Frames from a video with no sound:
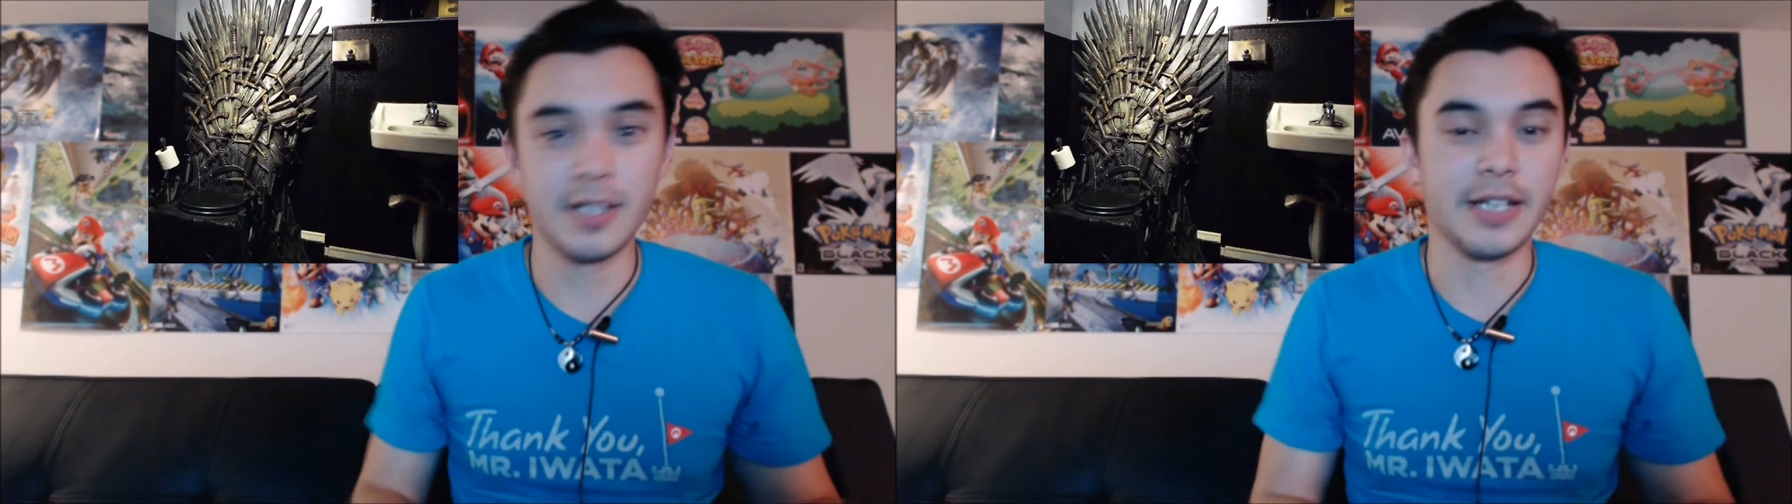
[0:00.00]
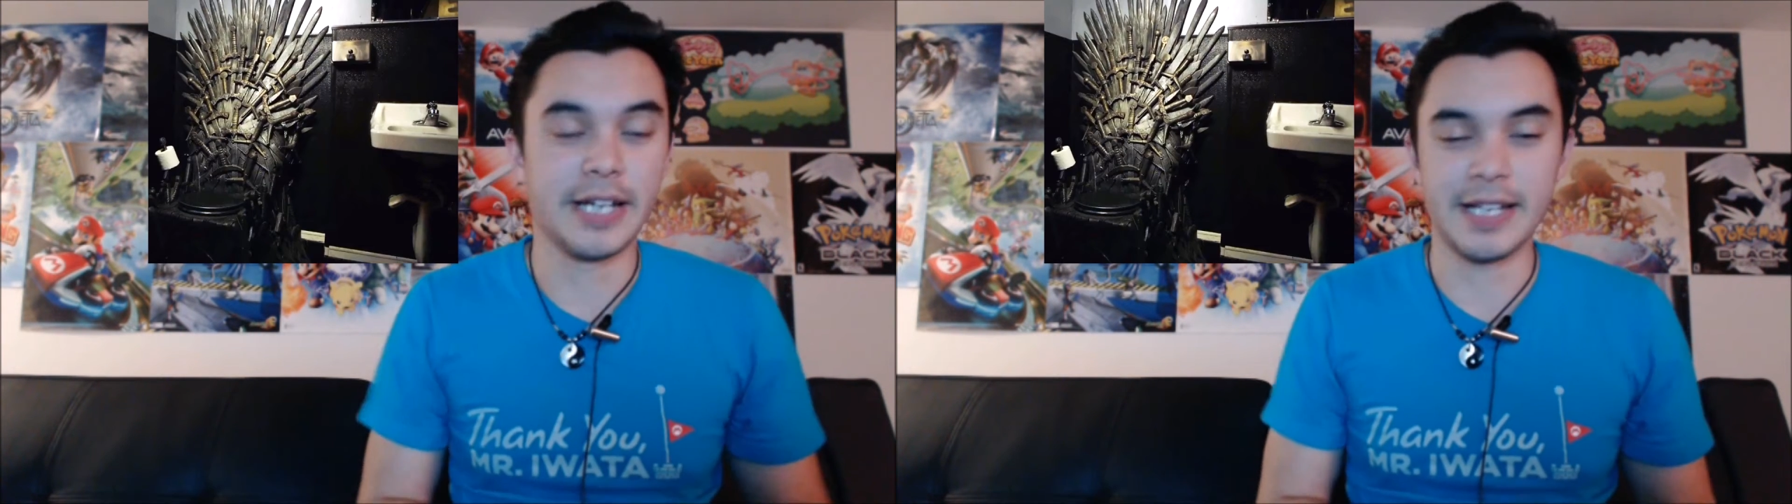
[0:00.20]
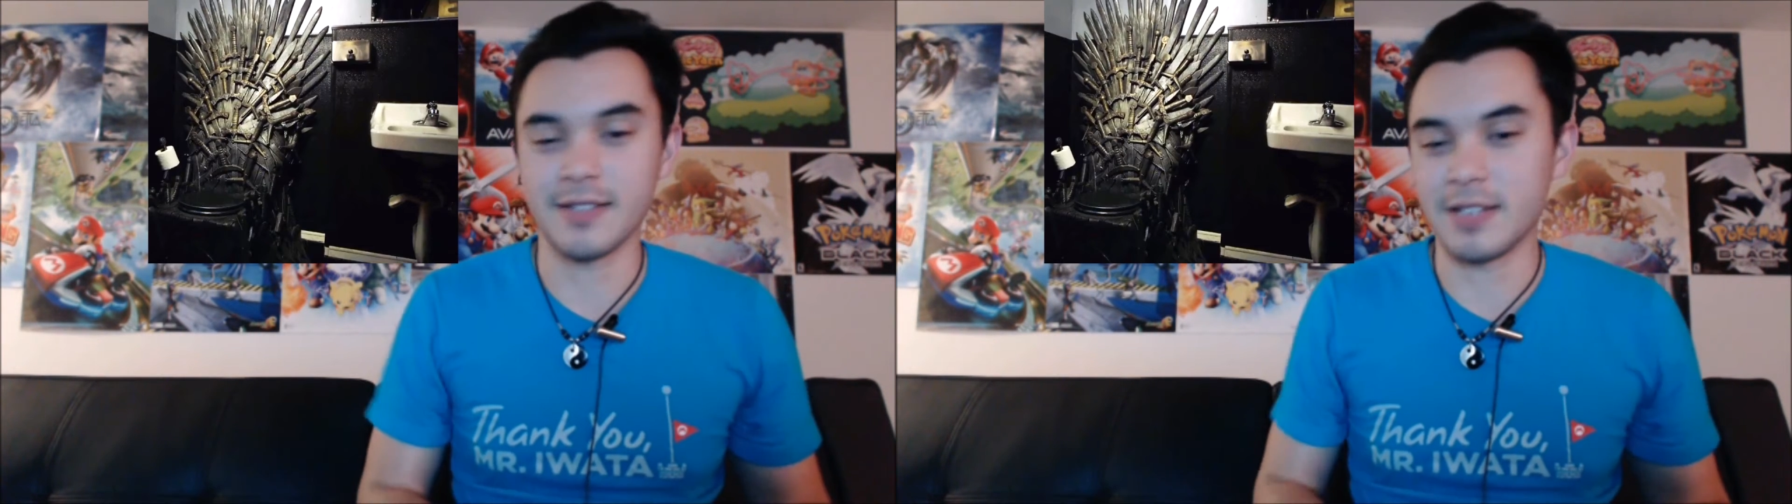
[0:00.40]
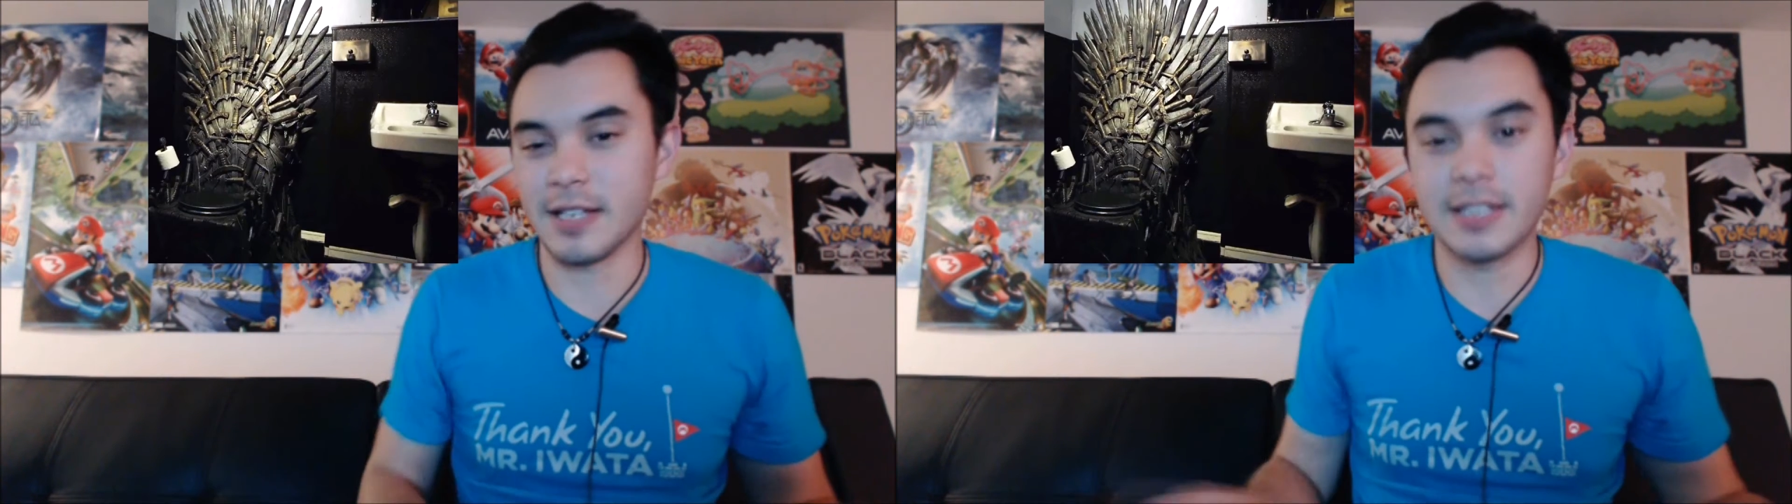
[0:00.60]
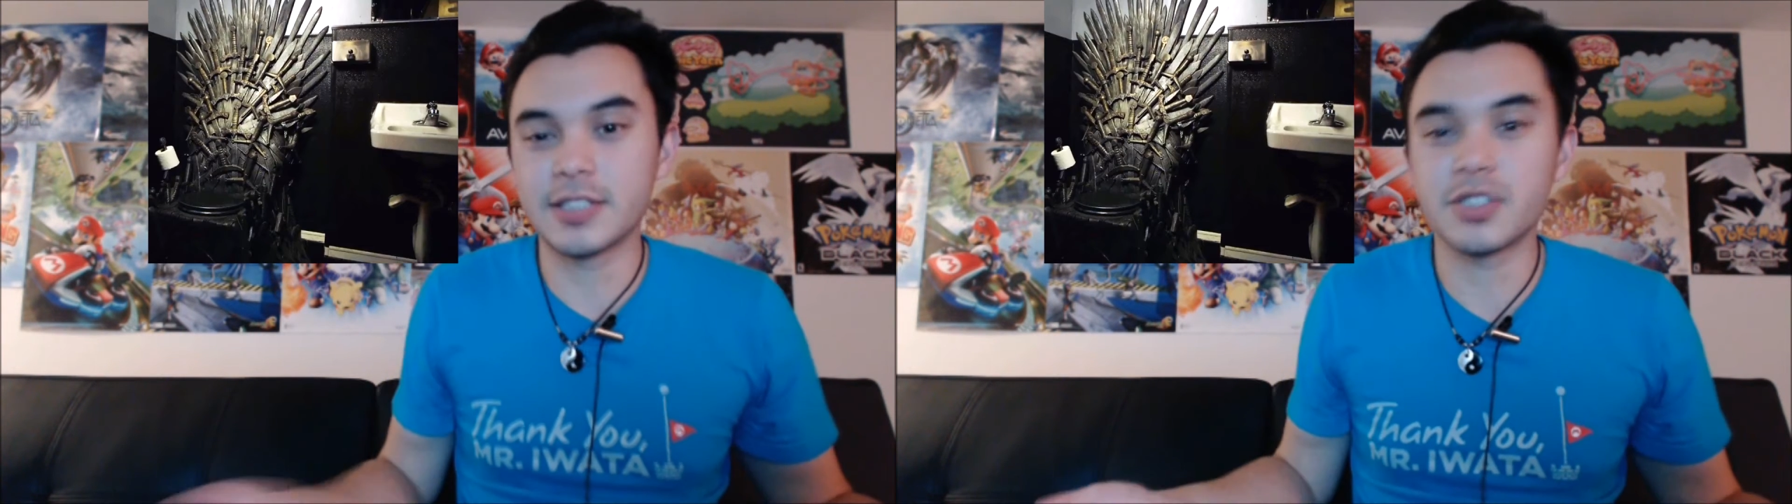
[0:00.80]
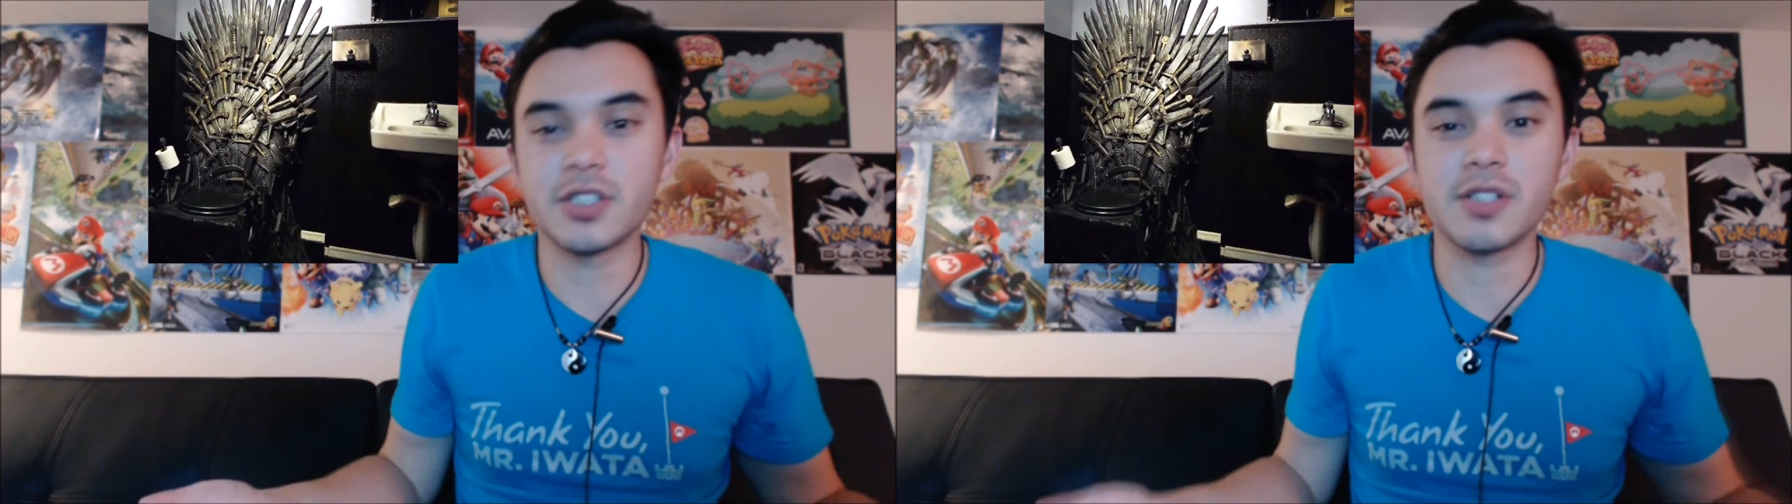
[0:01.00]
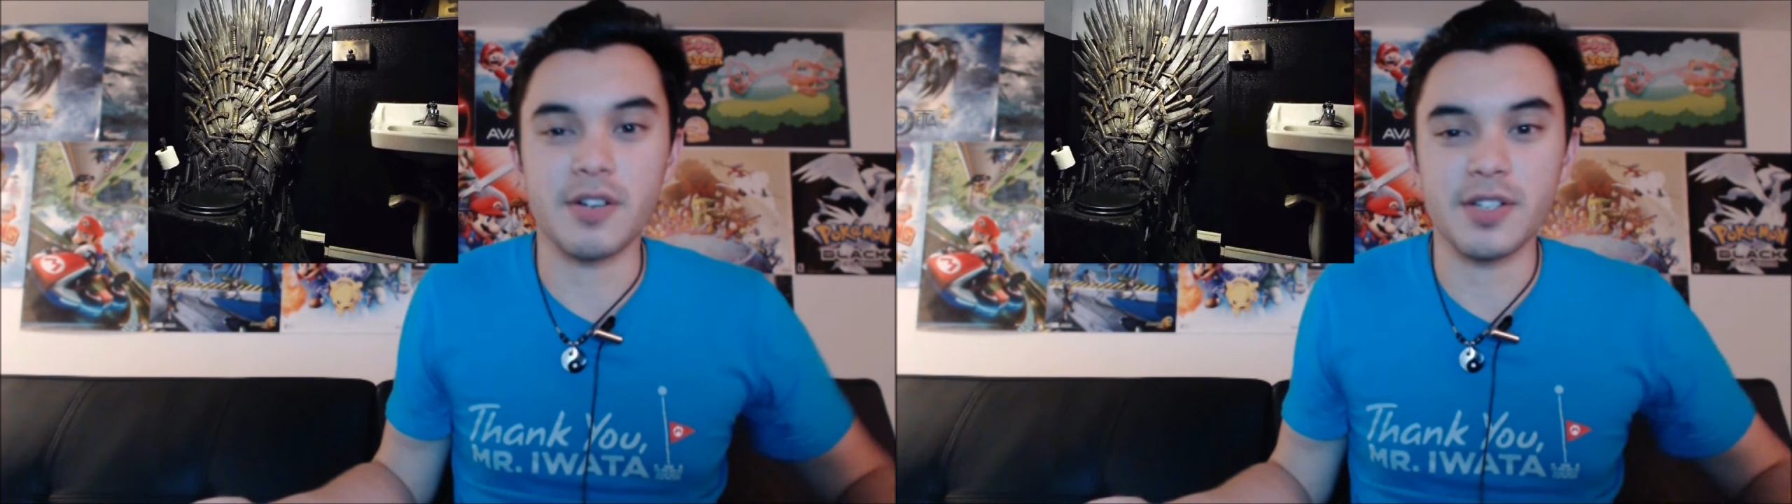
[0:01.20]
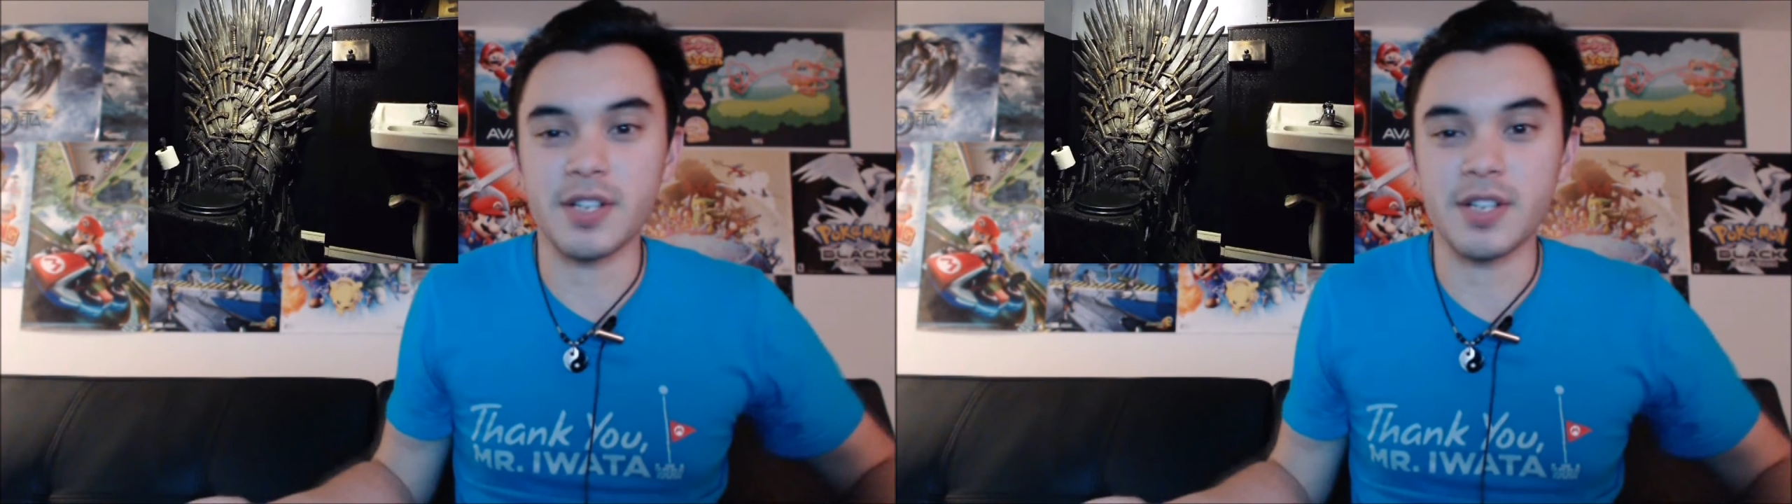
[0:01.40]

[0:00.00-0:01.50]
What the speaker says: Like it just starts